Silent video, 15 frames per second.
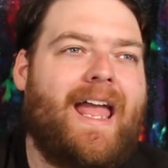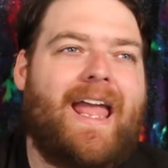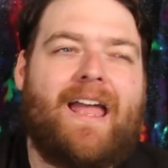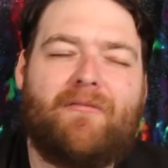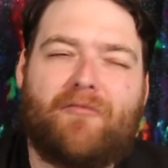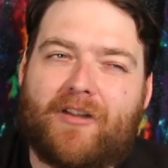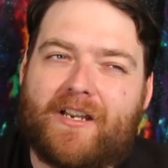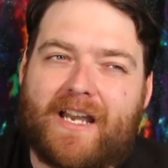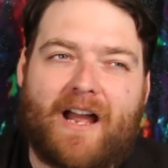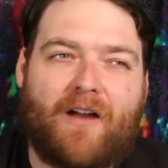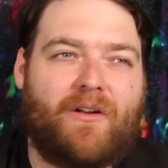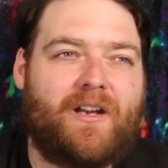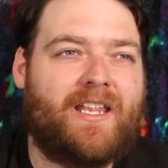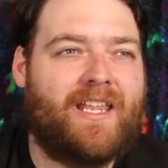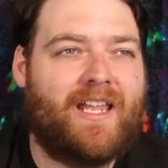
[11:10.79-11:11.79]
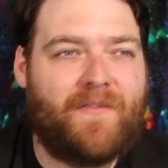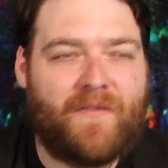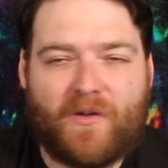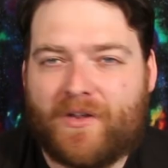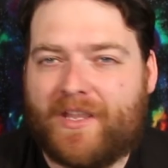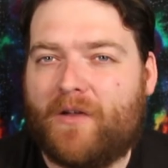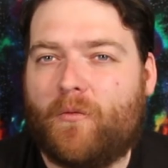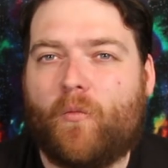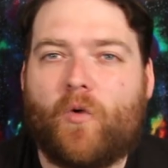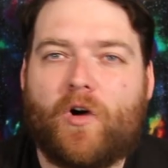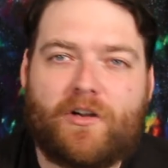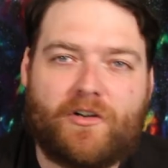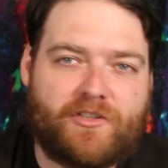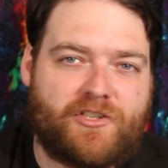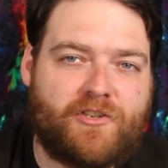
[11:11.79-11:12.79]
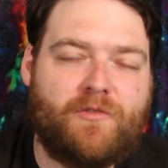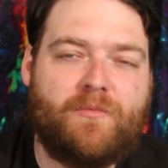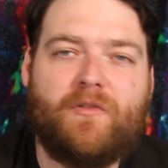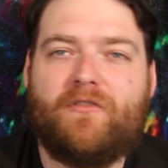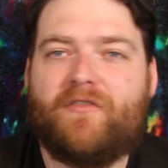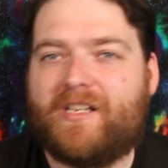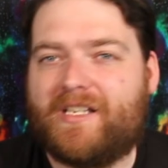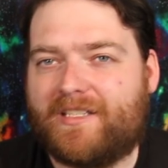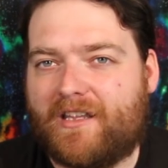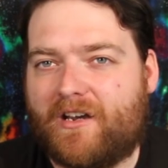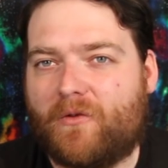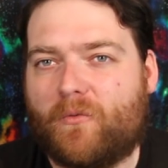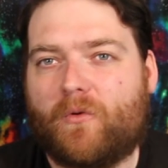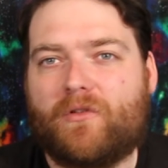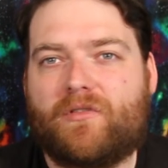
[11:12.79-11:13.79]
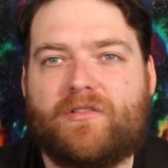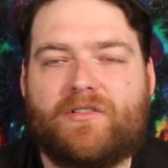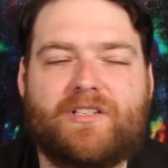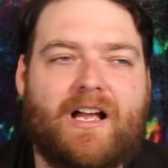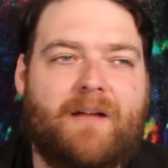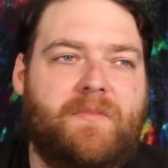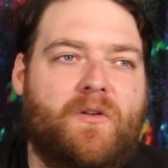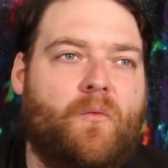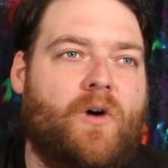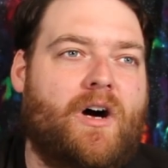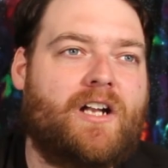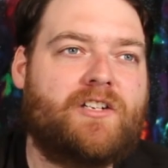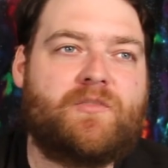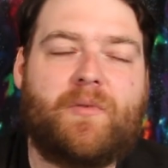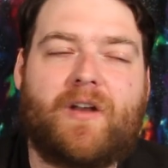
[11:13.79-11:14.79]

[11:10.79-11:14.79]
Every now and again, they'll get one or two movies that are worth your time to watch,